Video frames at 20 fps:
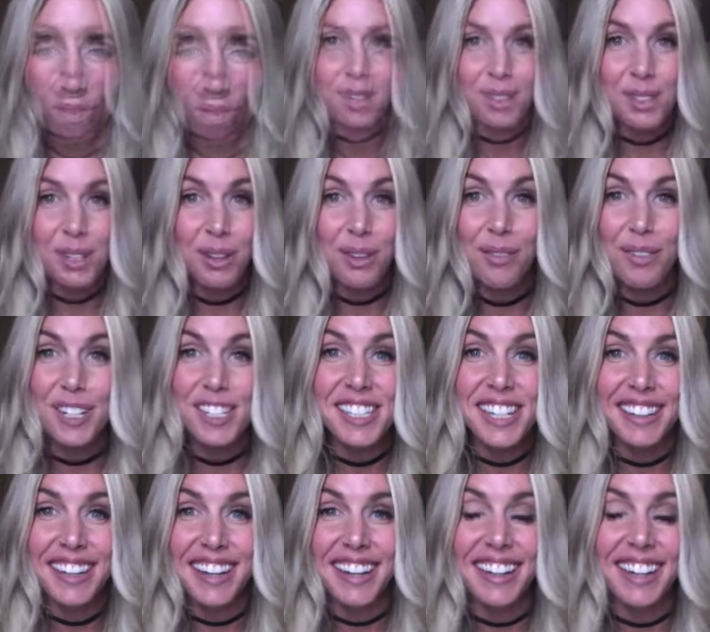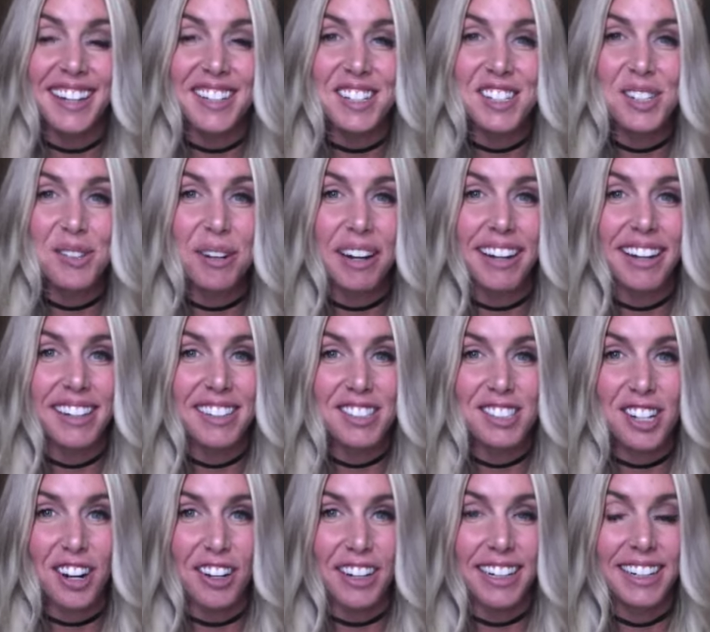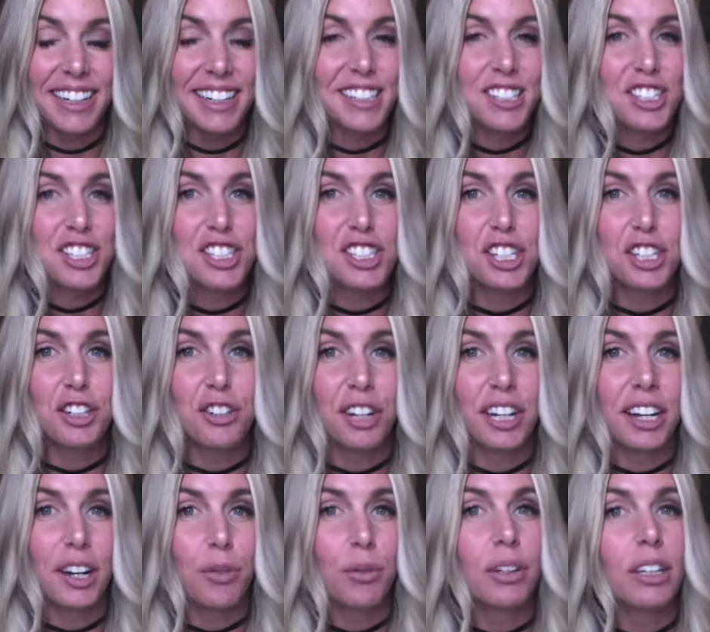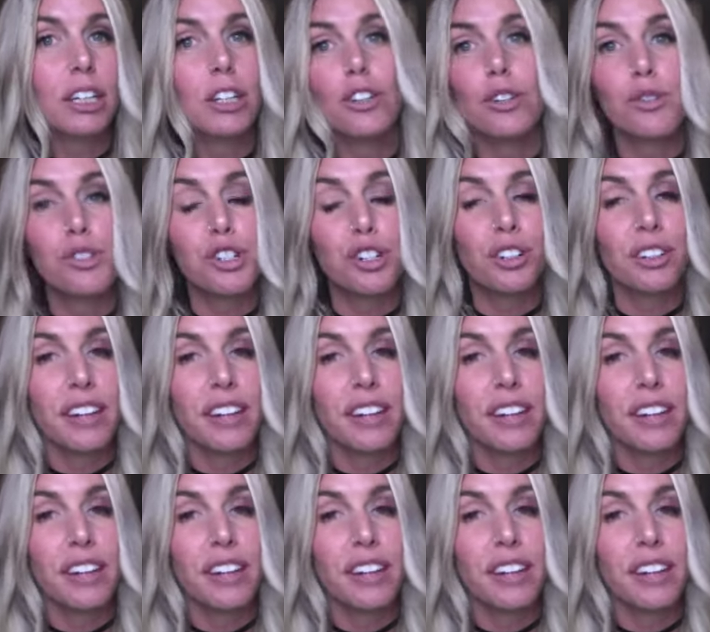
So the first thing that I like to do when I get started is just to create a really neutral,